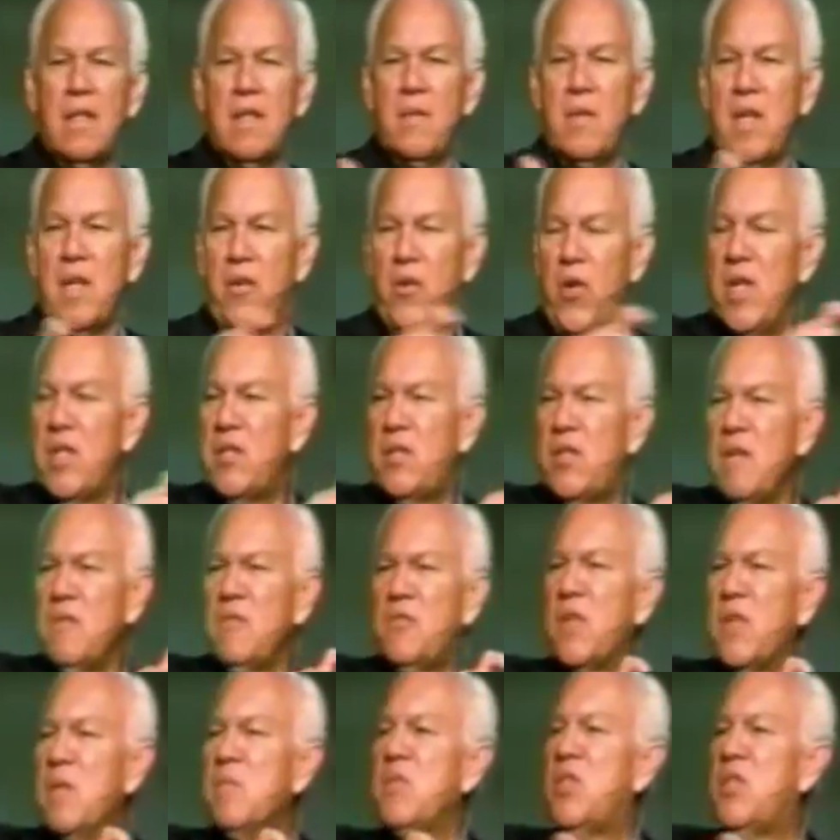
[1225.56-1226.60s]
Christians
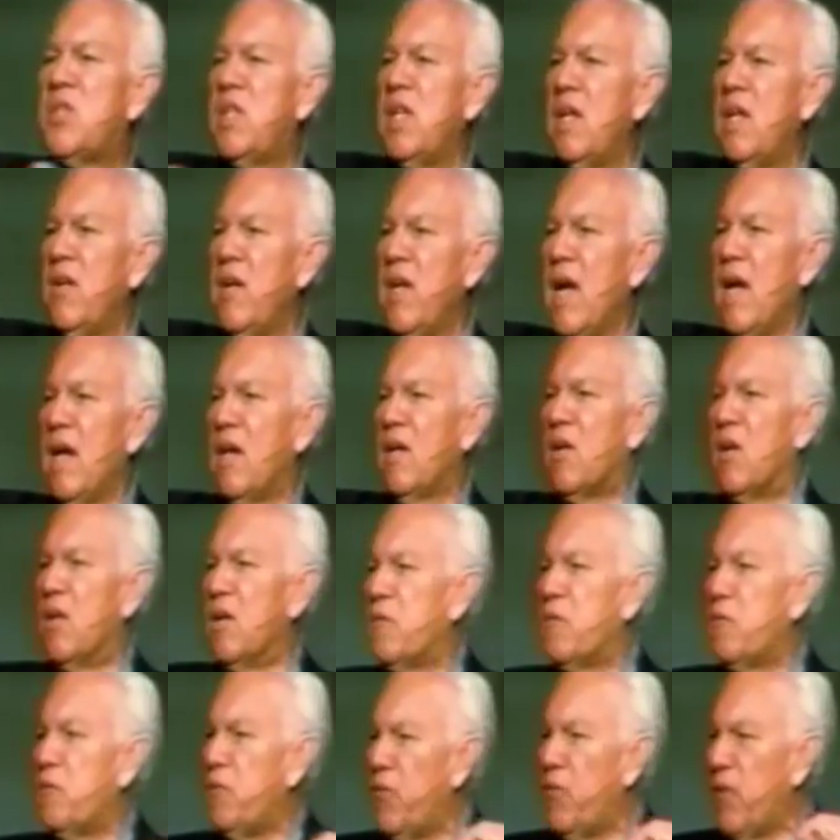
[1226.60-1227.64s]
from Syria are
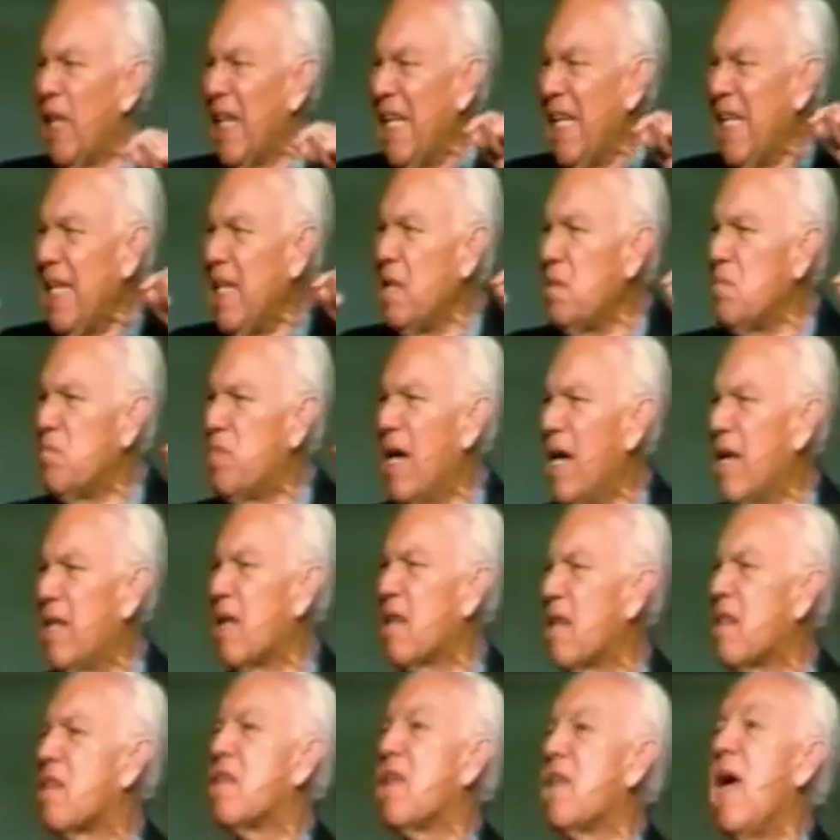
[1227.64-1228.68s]
fleeing by the
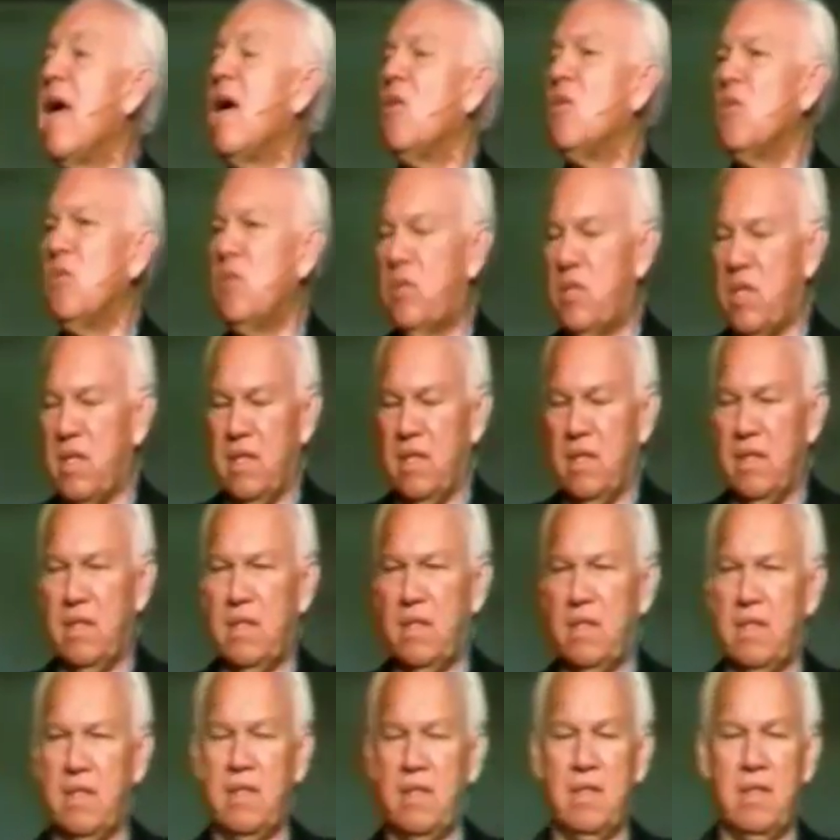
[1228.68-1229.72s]
thousands.
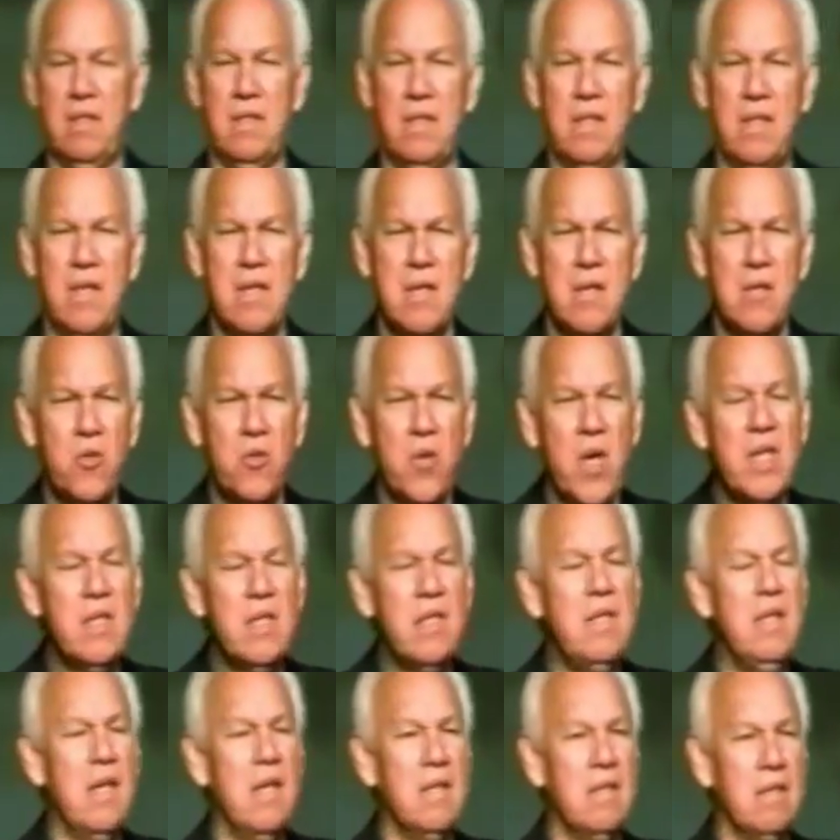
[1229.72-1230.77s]

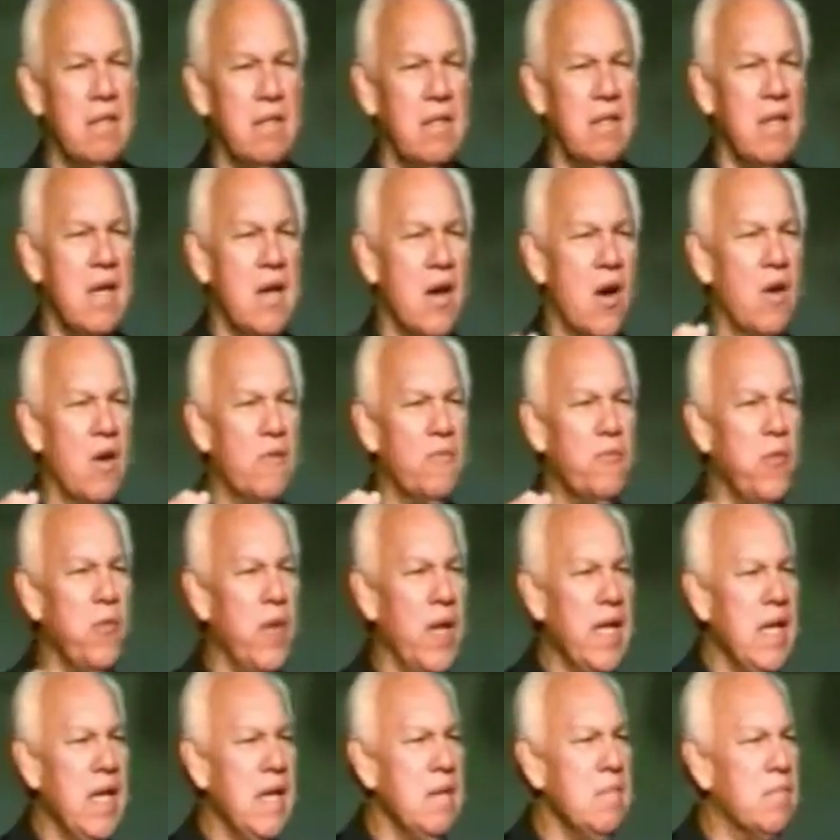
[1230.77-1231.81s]
Christians are
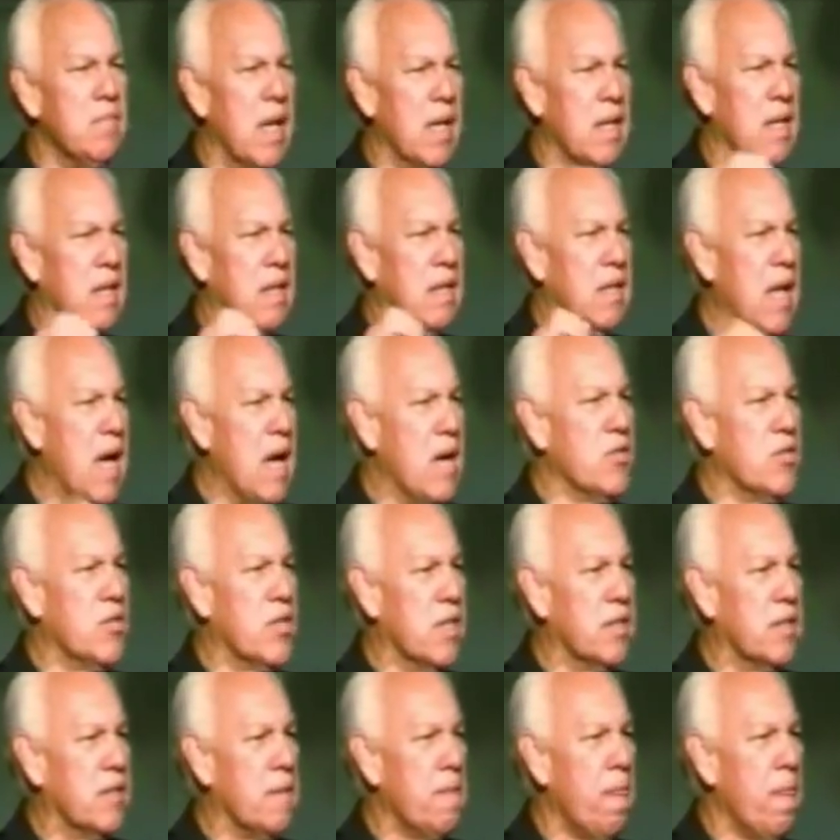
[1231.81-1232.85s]
fleeing by the
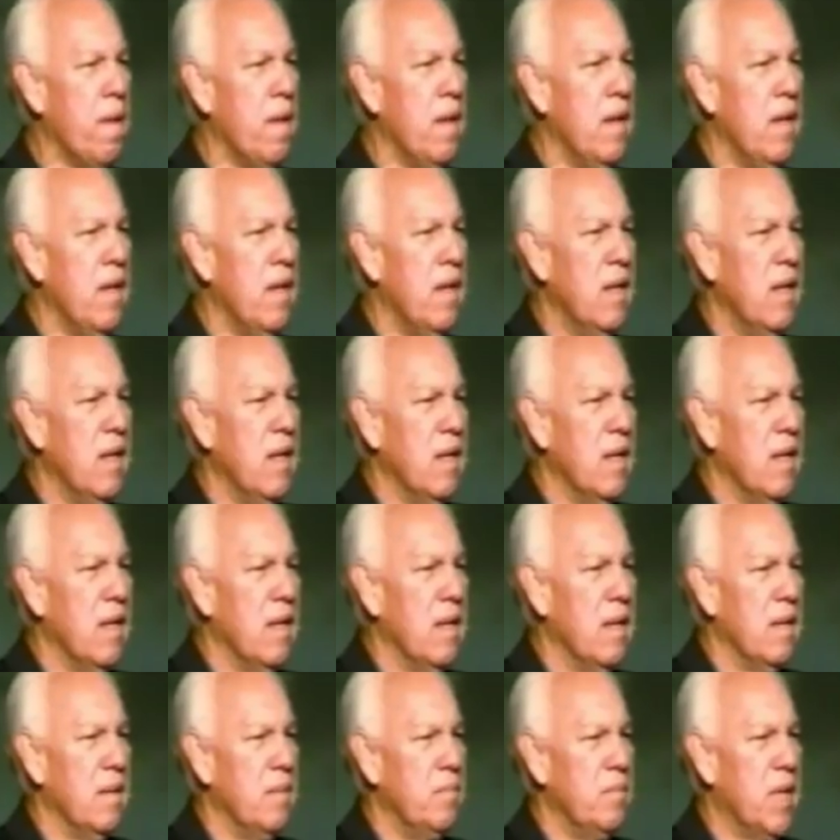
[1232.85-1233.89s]
thousands
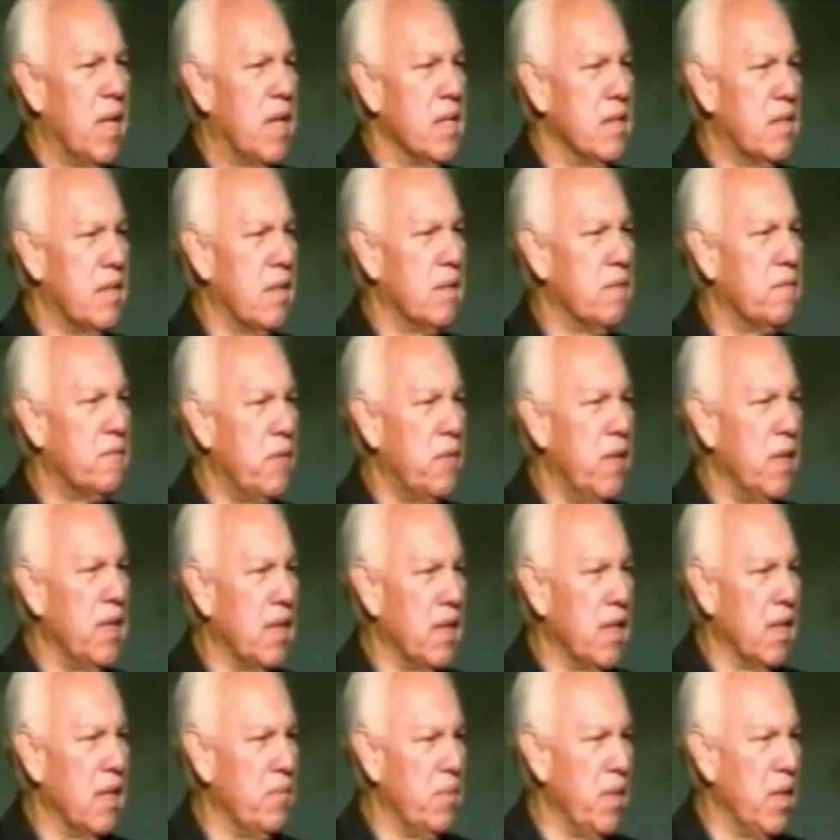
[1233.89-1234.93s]
because they're afraid they're
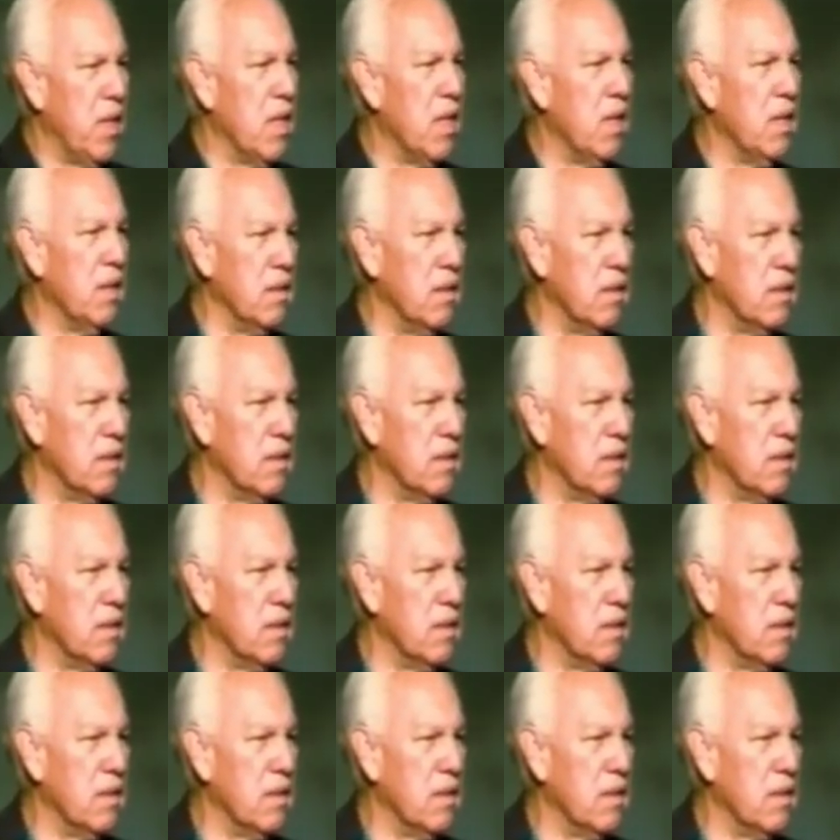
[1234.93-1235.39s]
going to be killed.